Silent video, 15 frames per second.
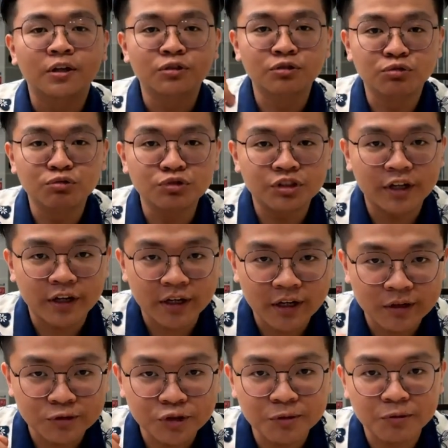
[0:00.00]
Do check
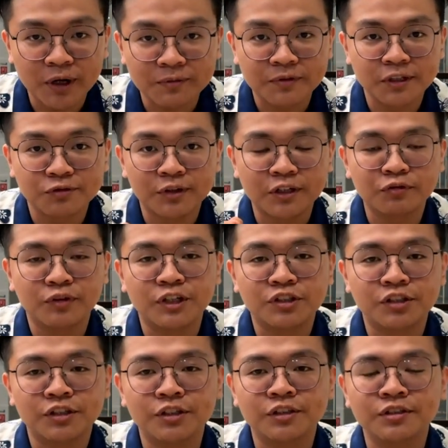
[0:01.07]
out Dream Crafter
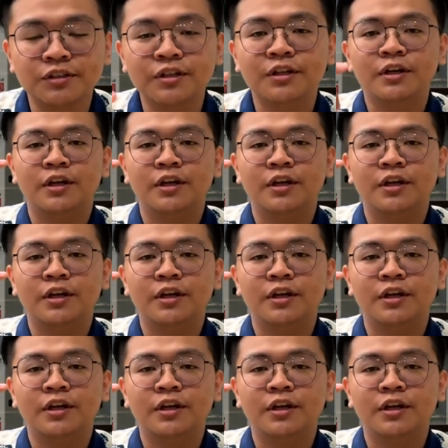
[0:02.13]
Renovation.